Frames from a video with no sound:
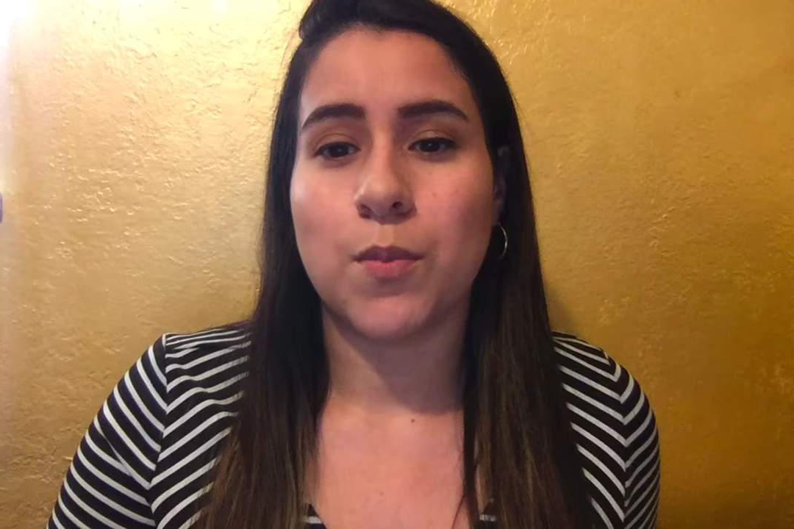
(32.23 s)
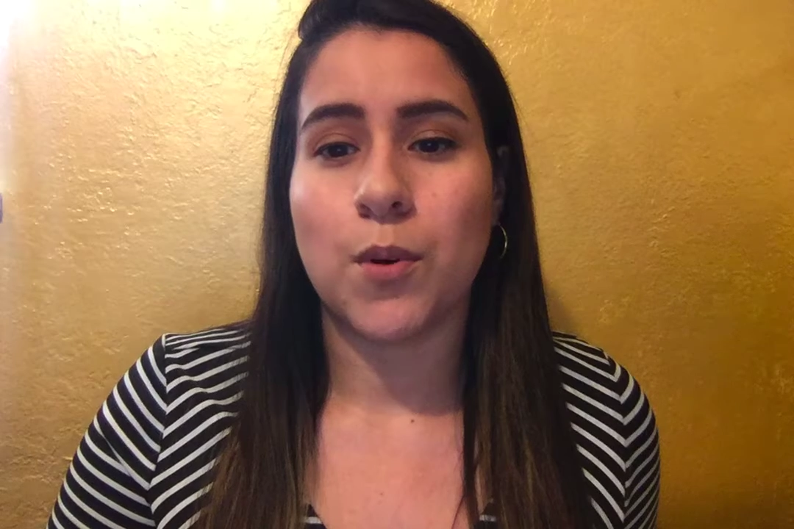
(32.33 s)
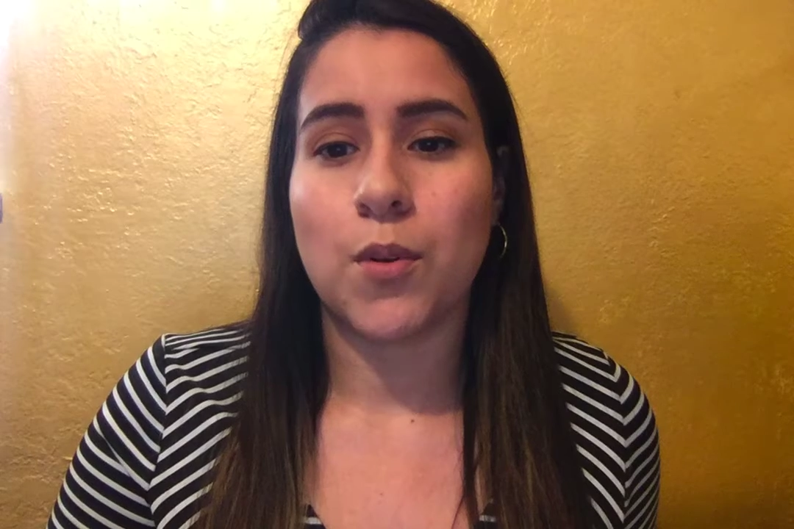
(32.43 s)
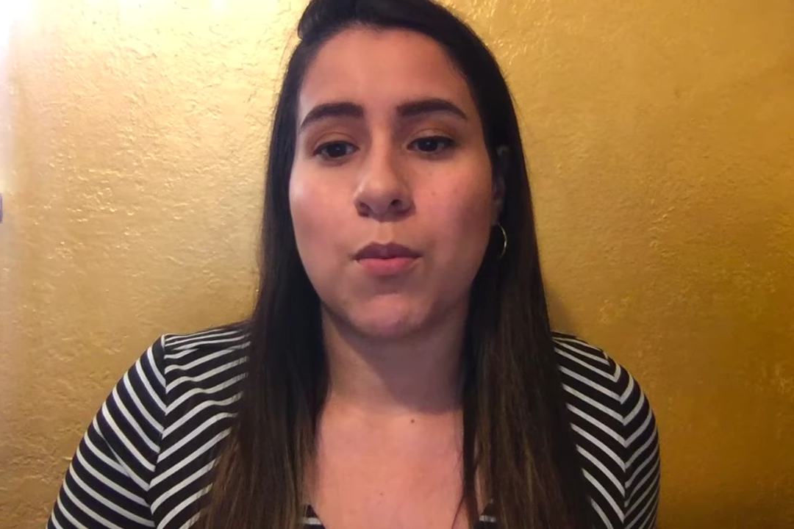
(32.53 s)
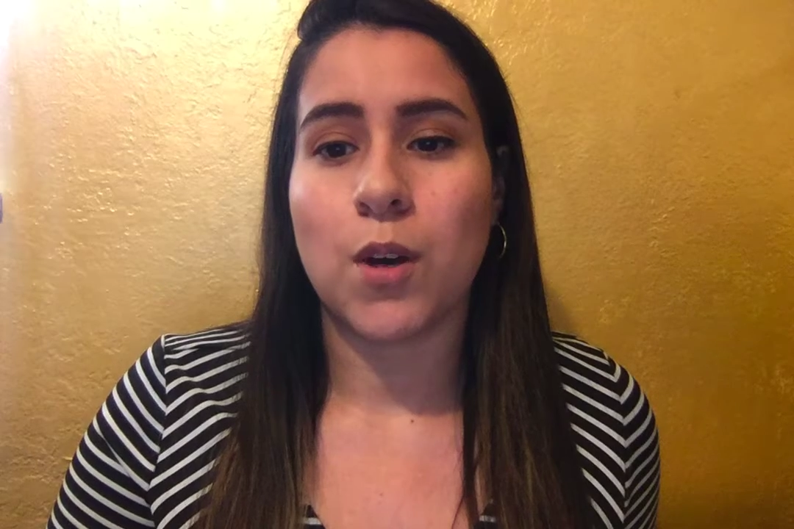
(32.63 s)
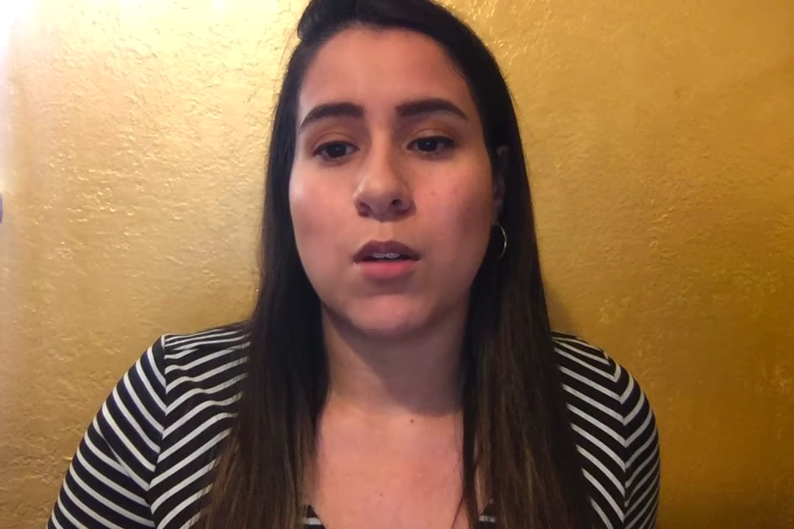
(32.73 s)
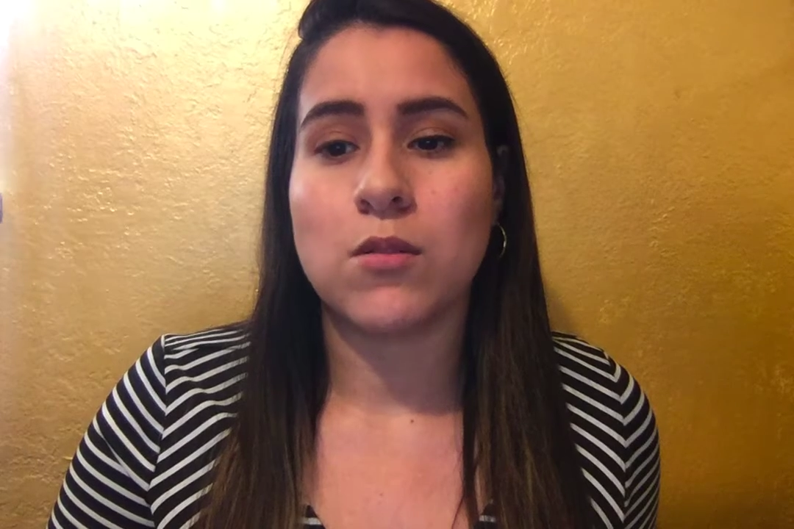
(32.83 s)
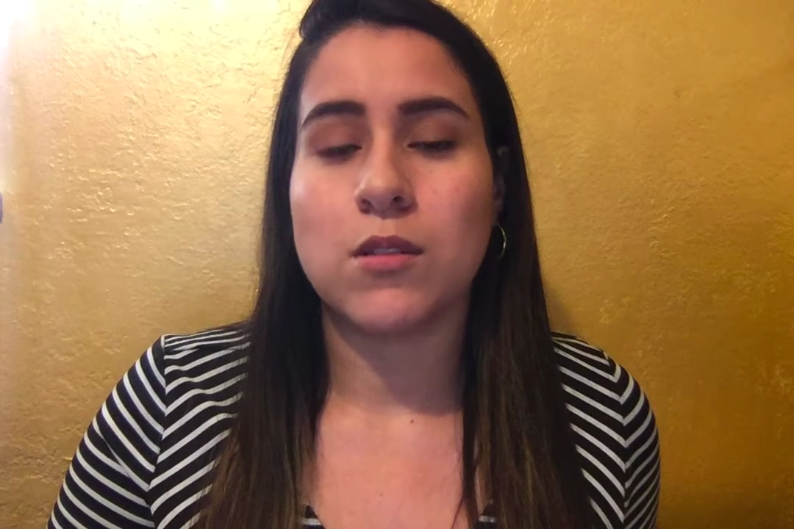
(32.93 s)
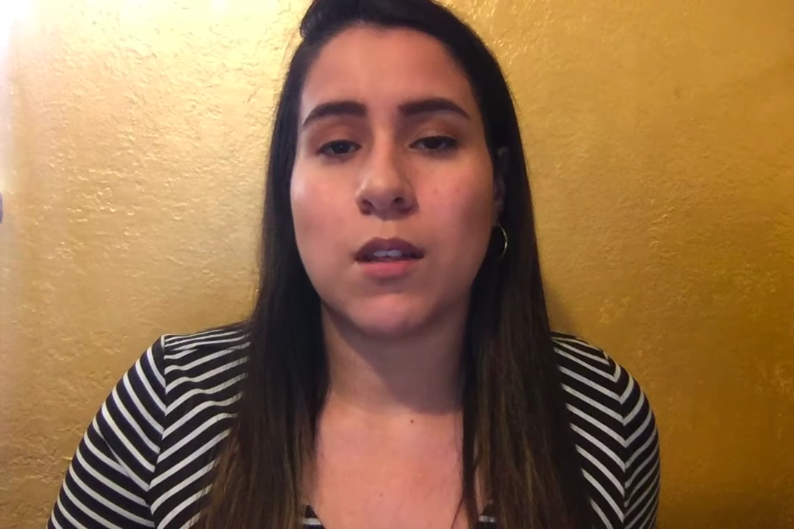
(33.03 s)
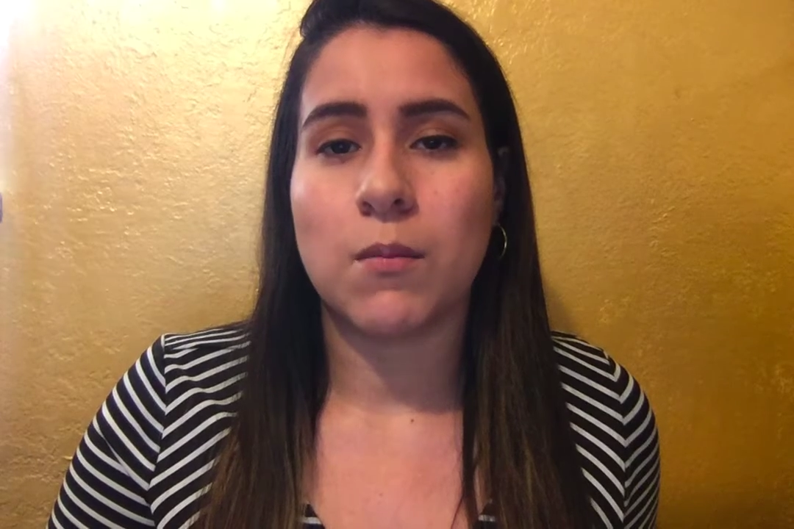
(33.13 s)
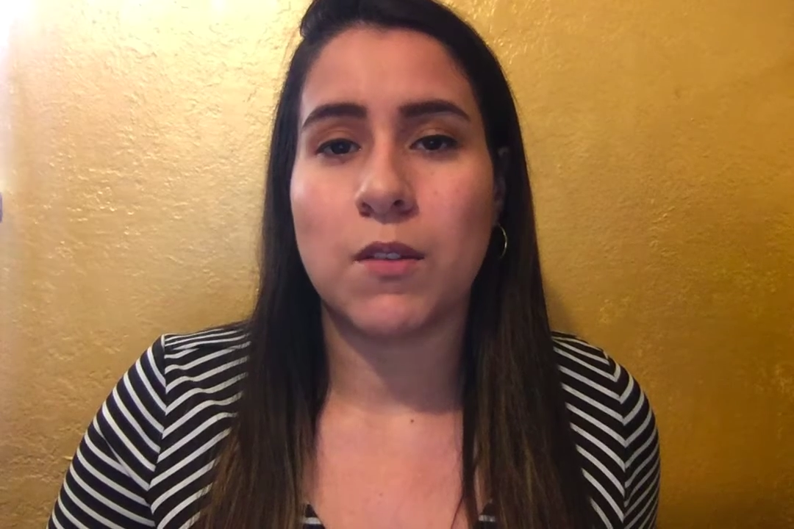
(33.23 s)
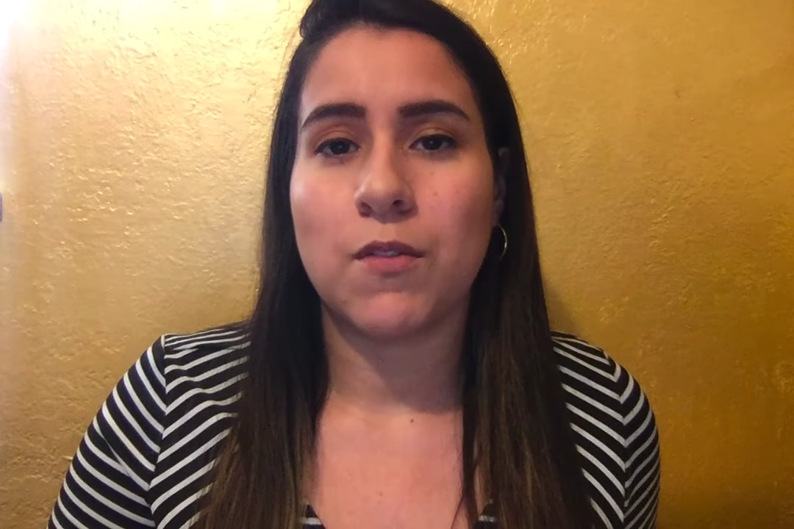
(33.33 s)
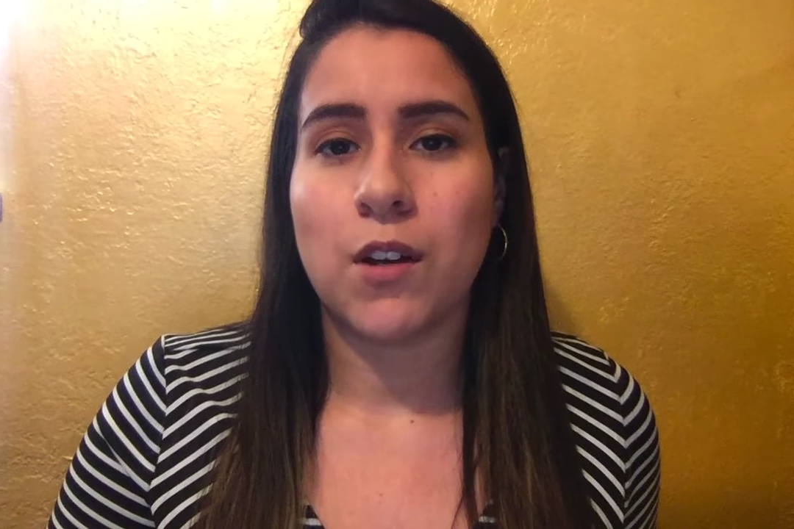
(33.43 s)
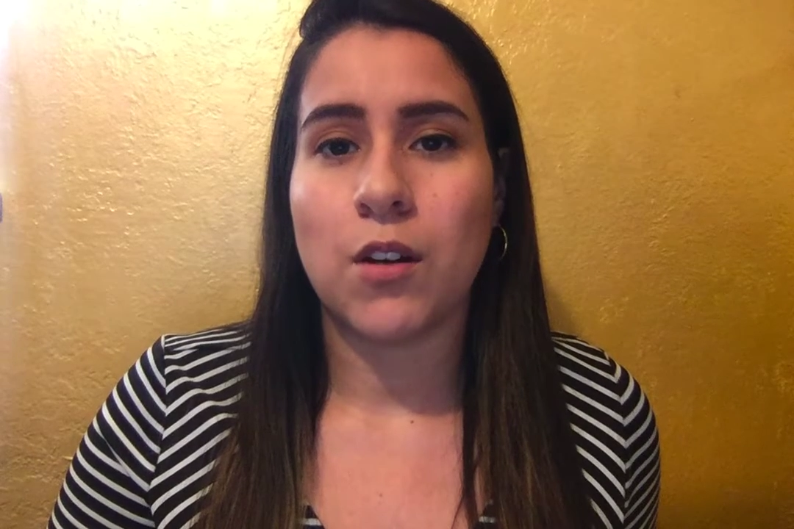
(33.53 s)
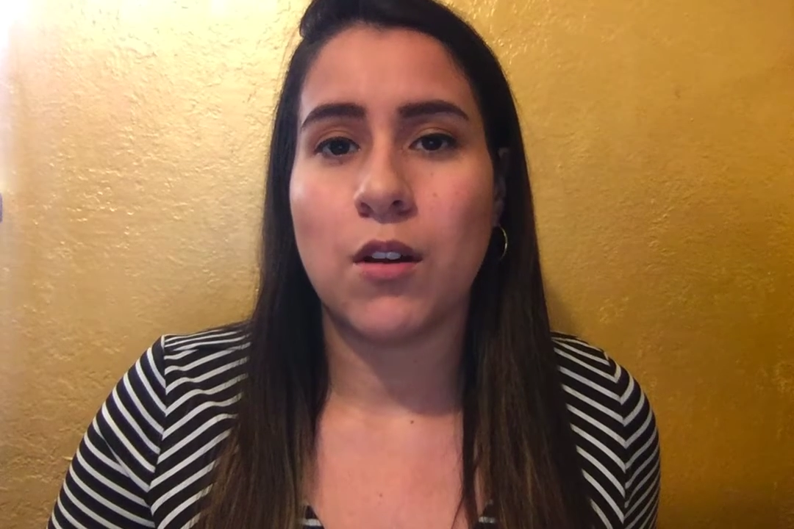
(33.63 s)
both models can be
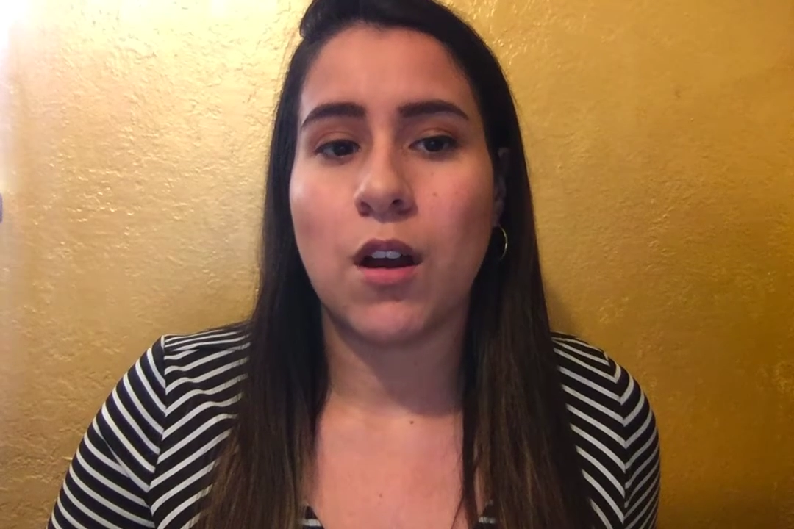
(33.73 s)
found